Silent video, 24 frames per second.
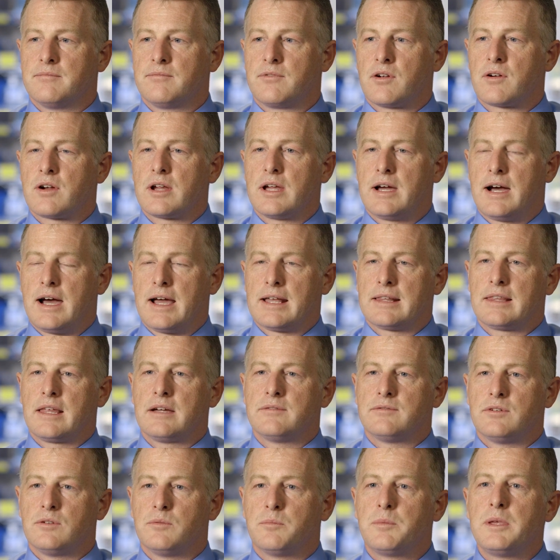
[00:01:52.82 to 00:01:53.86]
very
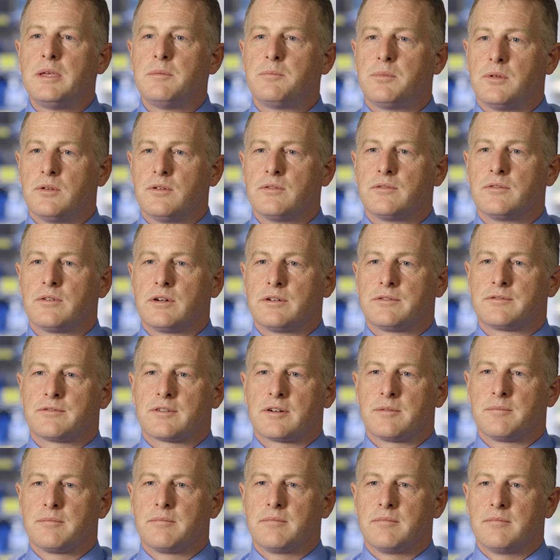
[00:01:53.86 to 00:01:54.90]
high-level people
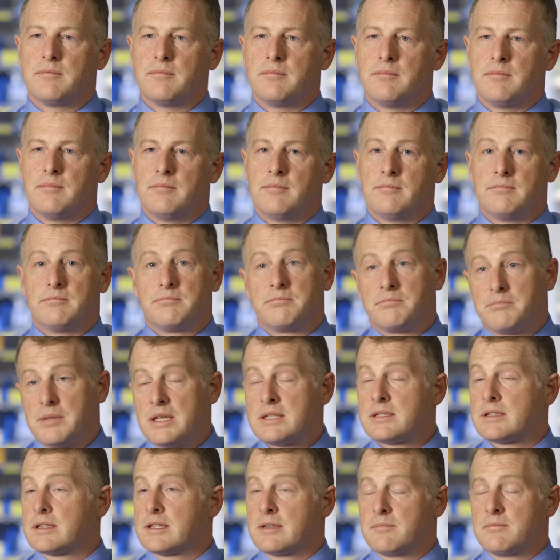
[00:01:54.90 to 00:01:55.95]
from
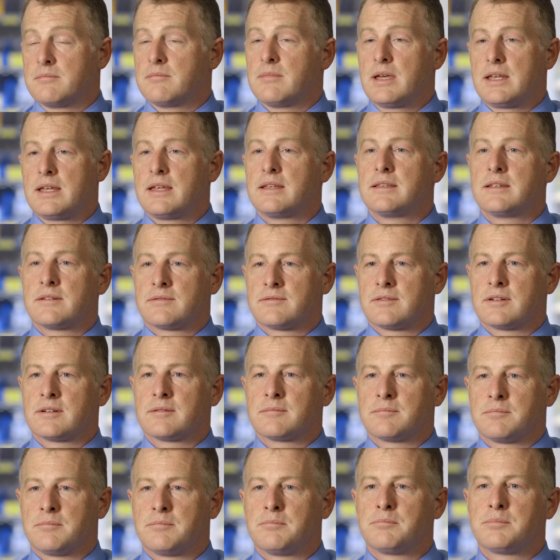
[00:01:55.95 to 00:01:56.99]
basically many
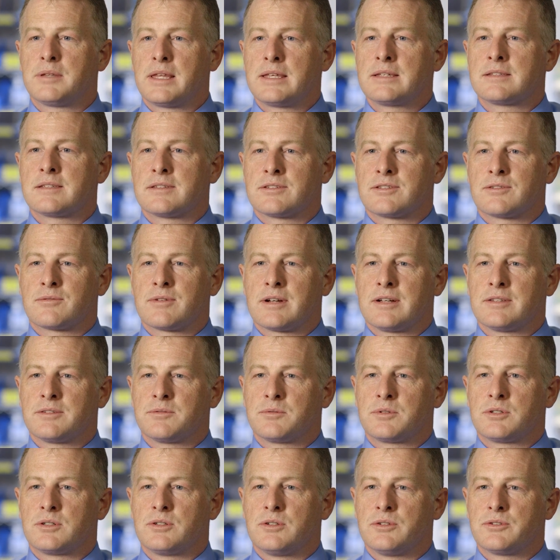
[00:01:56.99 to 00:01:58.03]
different places around the
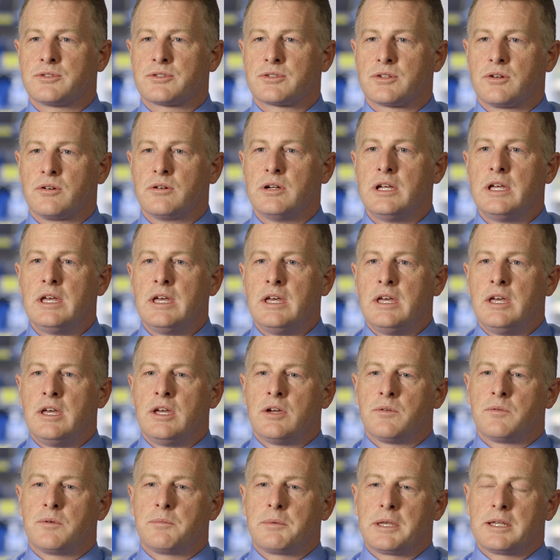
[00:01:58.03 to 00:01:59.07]
world. So
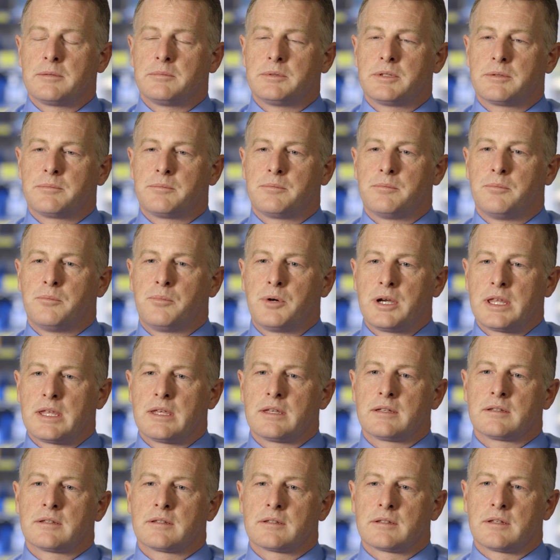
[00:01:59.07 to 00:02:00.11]
we've been able to bring
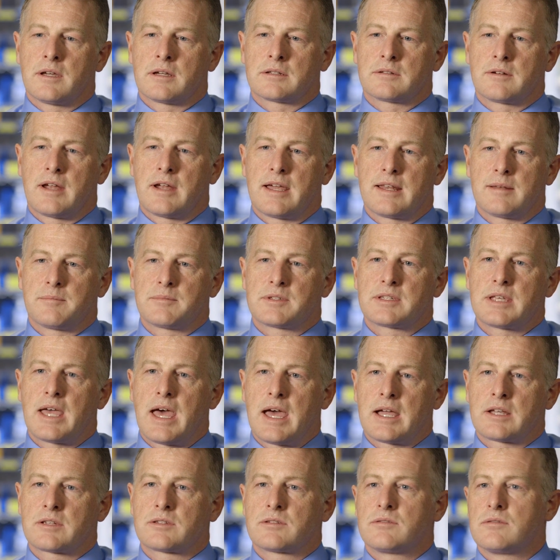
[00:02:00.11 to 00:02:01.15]
in Dr. Adam
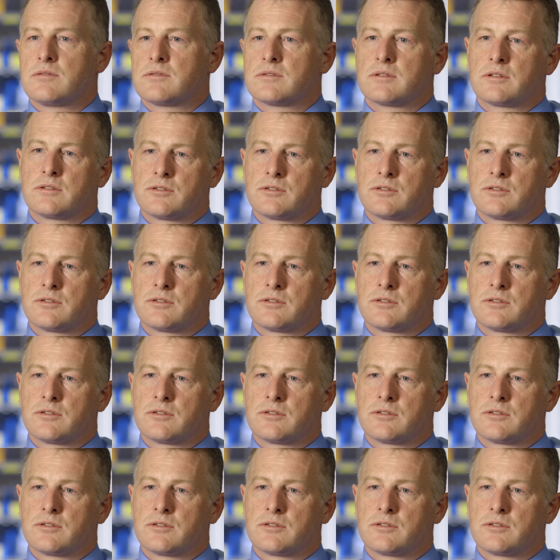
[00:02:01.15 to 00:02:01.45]
Sachs, who's a